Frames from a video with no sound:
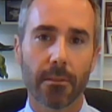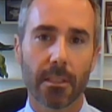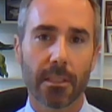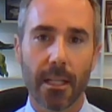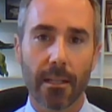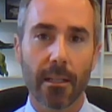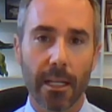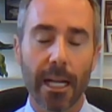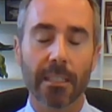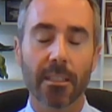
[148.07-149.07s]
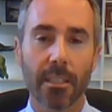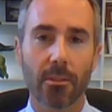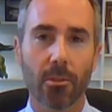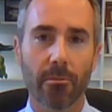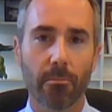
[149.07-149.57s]
this is not an
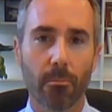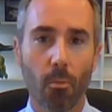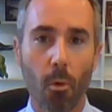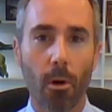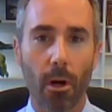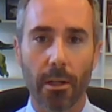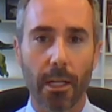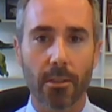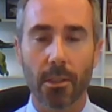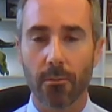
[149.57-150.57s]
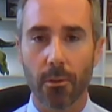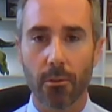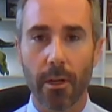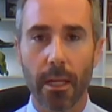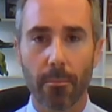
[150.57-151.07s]
existential war, not just for
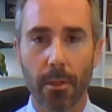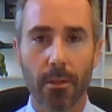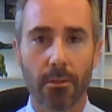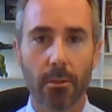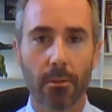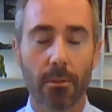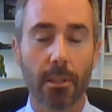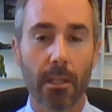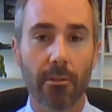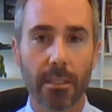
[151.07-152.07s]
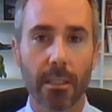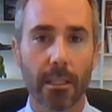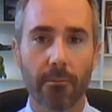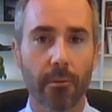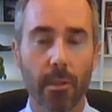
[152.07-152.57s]
Ukraine, but also increasingly
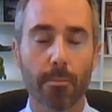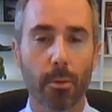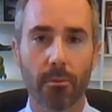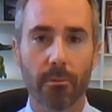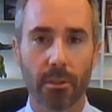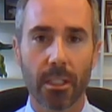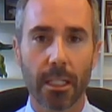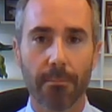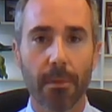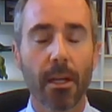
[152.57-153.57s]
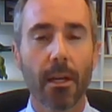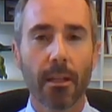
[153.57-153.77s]
for the Putin regime,